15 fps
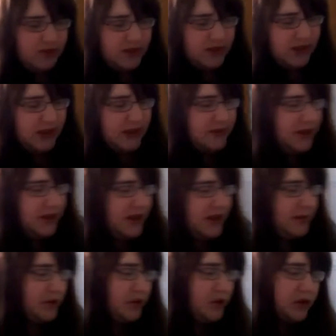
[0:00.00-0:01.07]
in the last one there, but
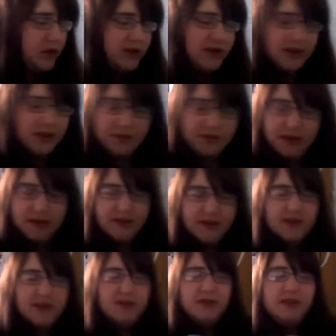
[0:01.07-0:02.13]
no, there's another one. There's another
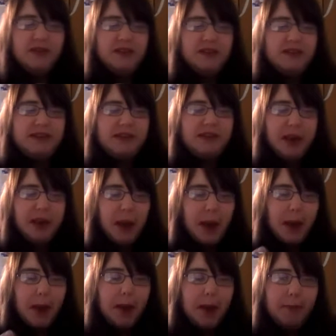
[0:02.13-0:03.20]
one of these
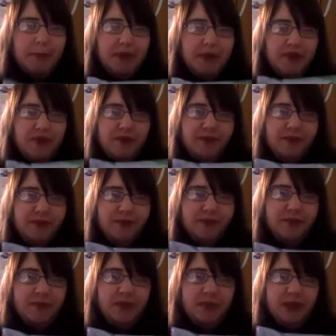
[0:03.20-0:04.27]
secret
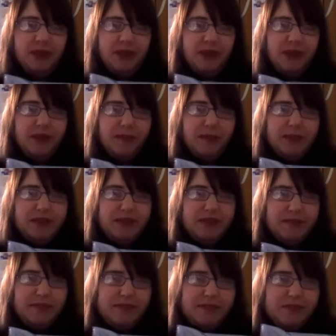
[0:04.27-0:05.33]
Beet It
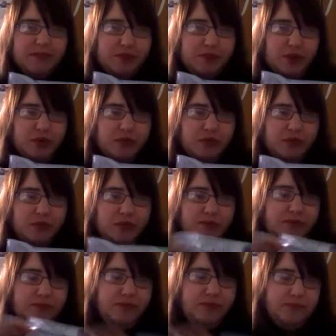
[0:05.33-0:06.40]
sport
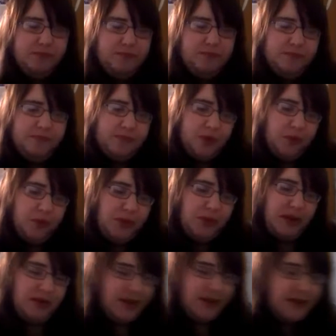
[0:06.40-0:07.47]
oatmeal
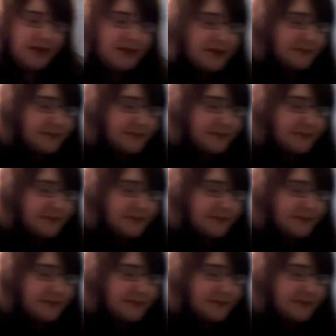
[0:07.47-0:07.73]
things,